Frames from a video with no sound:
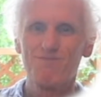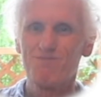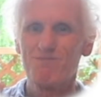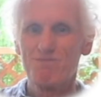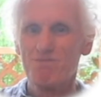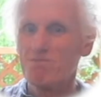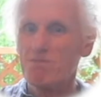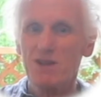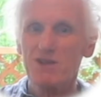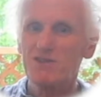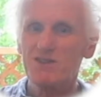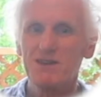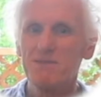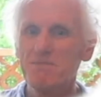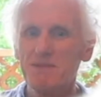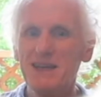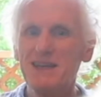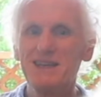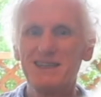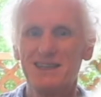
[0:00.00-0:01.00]

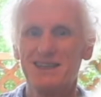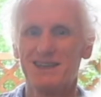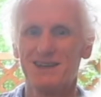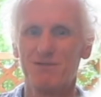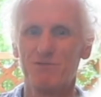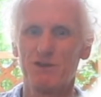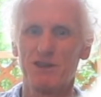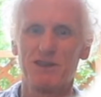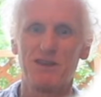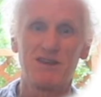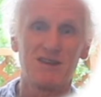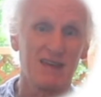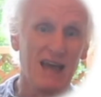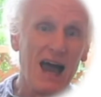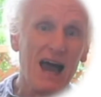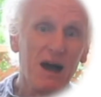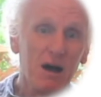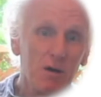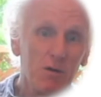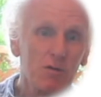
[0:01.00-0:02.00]
multimedia with
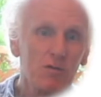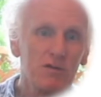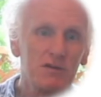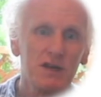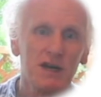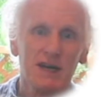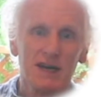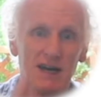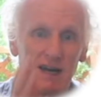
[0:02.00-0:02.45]
sound,